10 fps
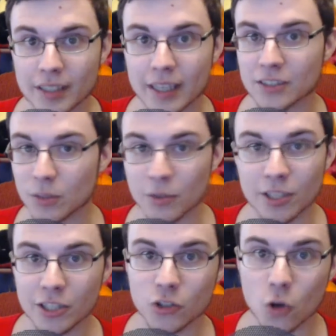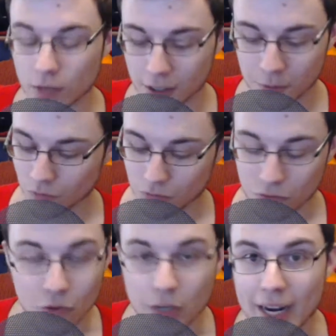Like someone didn't show up,
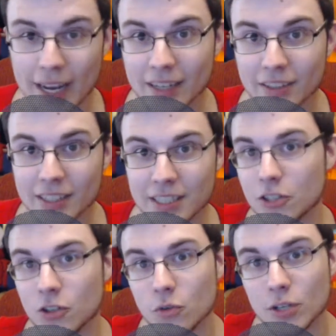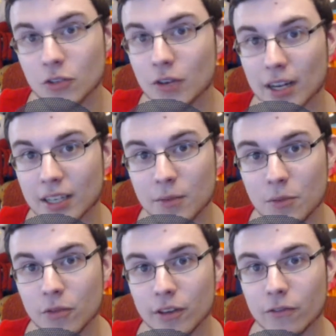you got to hand out the DQ and you got to keep
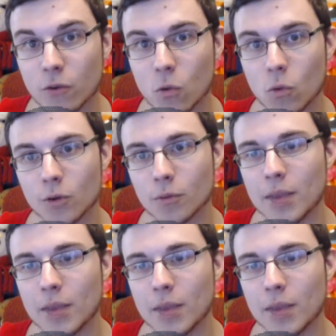moving forward.